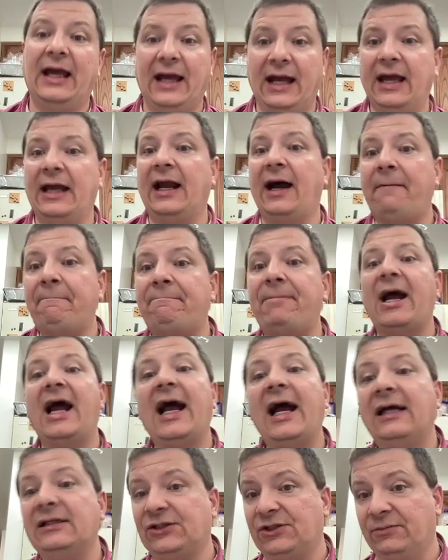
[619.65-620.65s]
And I'm
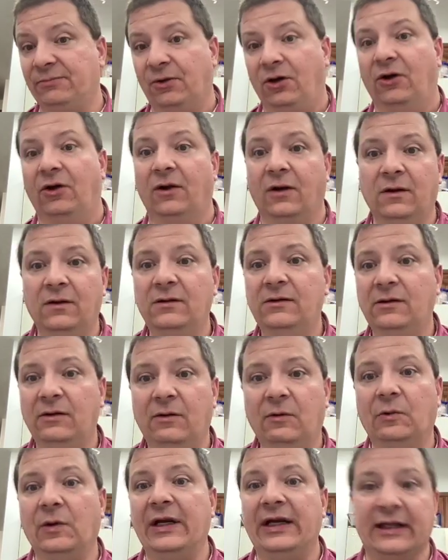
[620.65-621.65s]
passable
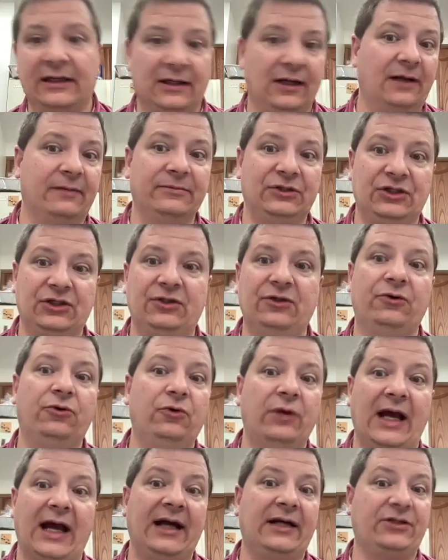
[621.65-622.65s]
when it comes
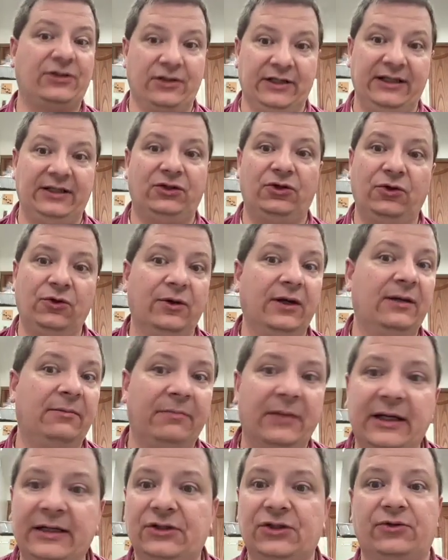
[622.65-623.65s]
to actually doing
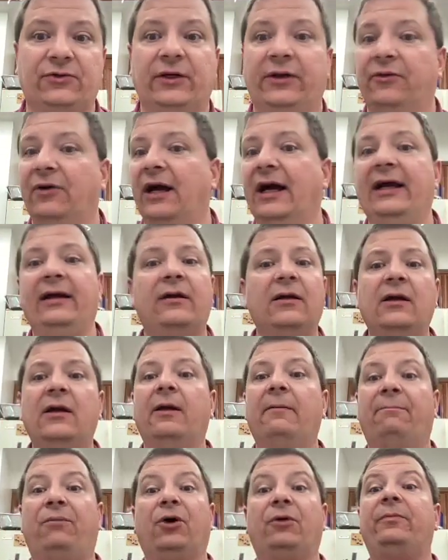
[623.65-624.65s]
ministry, right?
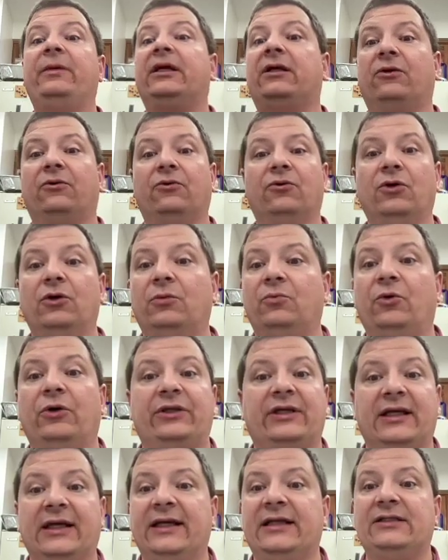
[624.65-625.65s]
Put me in a room with
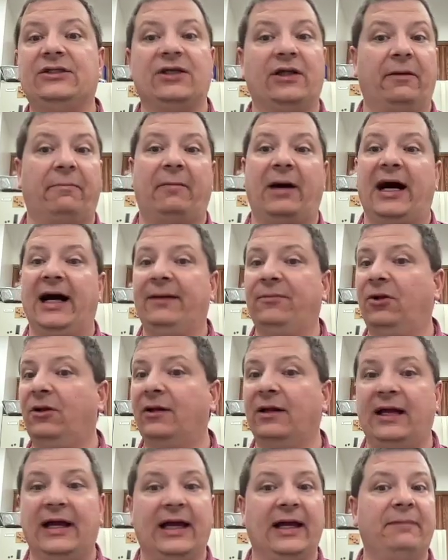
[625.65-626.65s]
kids and a
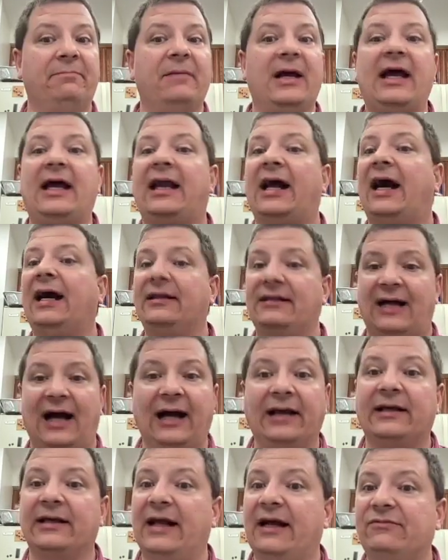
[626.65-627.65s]
Bible, and man, I
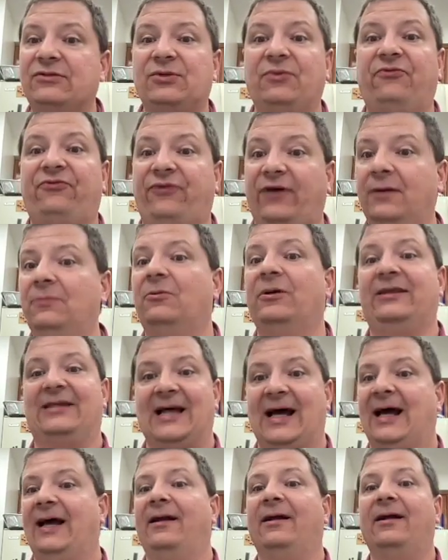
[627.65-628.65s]
can have some fun with
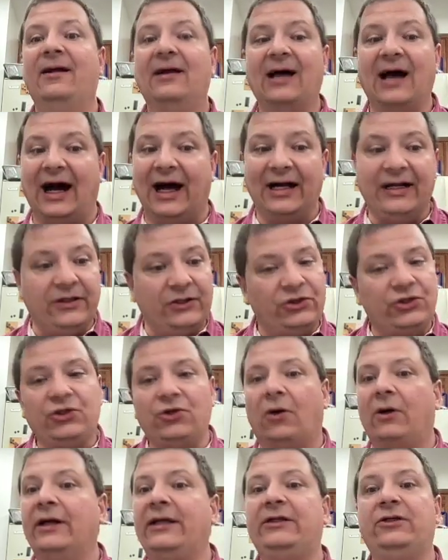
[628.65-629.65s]
that. I
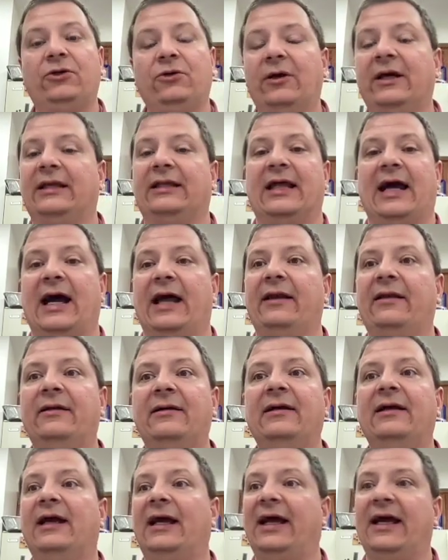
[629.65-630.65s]
enjoy doing that.
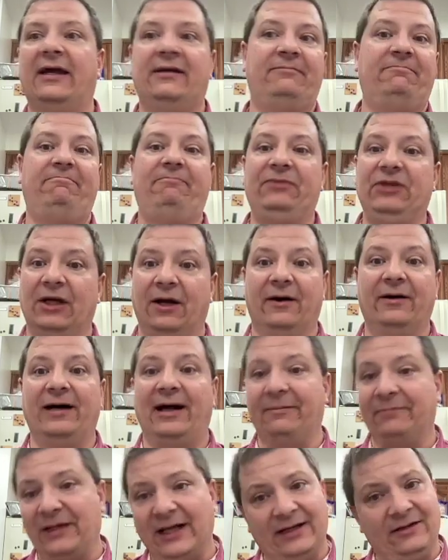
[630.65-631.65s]
And,
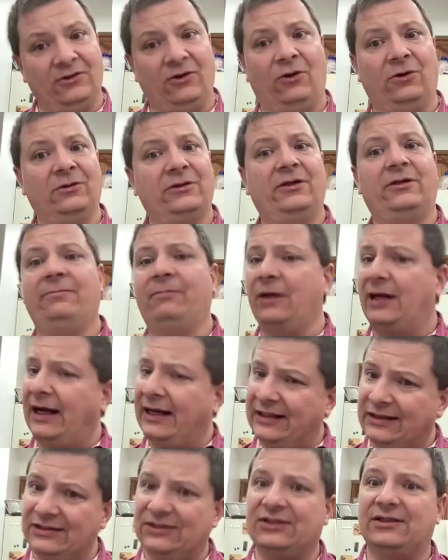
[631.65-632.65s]
I'm getting older, but I
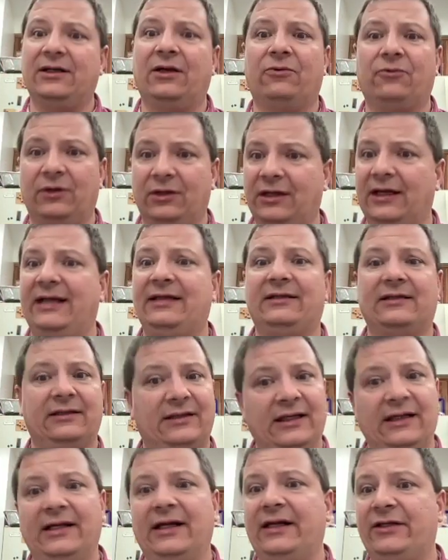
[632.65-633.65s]
can still relate to
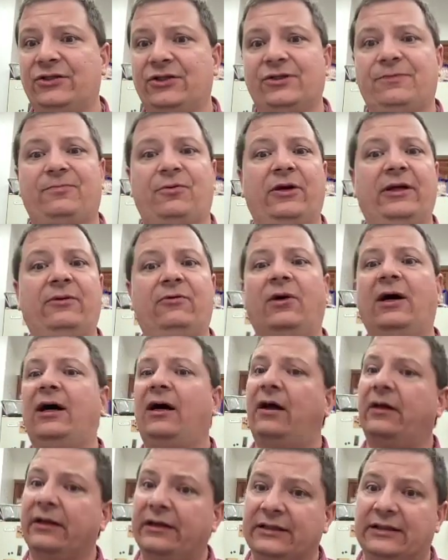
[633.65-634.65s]
teenagers pretty
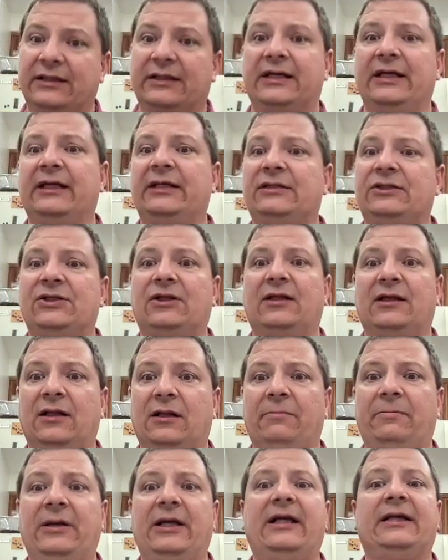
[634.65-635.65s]
well and to kids a little
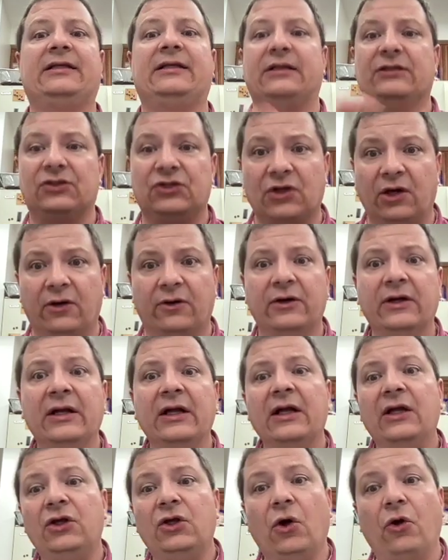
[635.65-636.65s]
bit. And so,
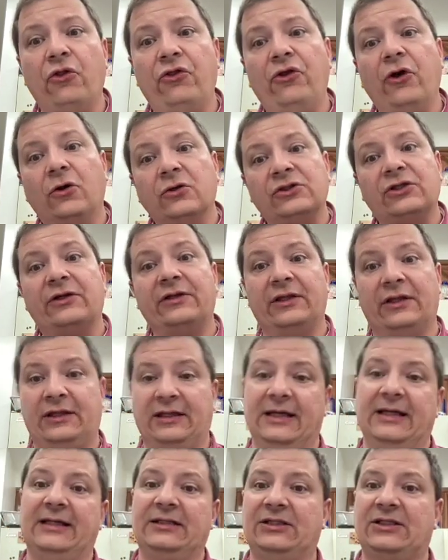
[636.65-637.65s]
those are the
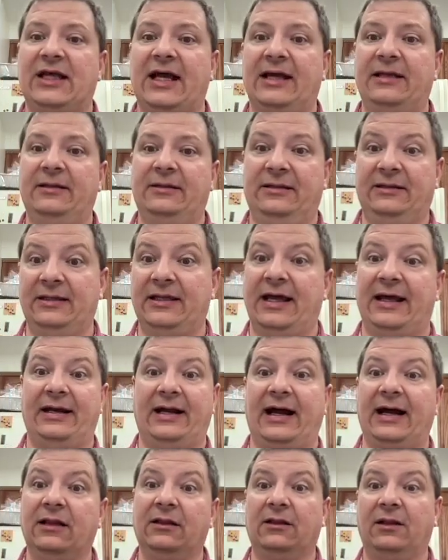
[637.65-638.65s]
things that
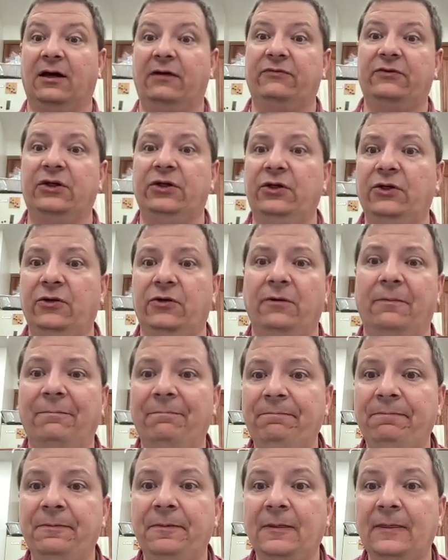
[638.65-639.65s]
I love to do.
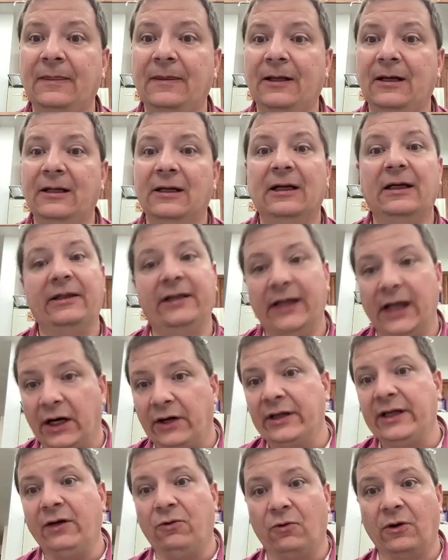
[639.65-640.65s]
The
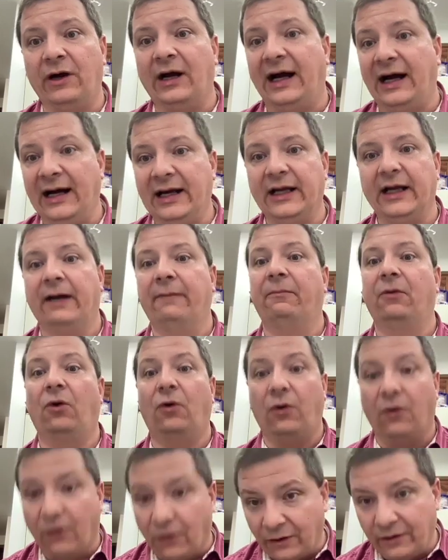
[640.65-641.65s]
area where I am
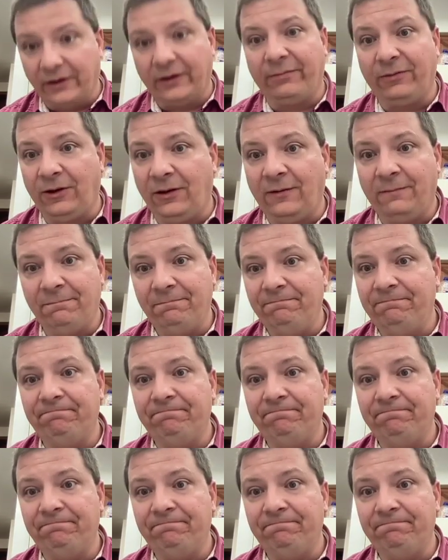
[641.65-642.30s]
horrible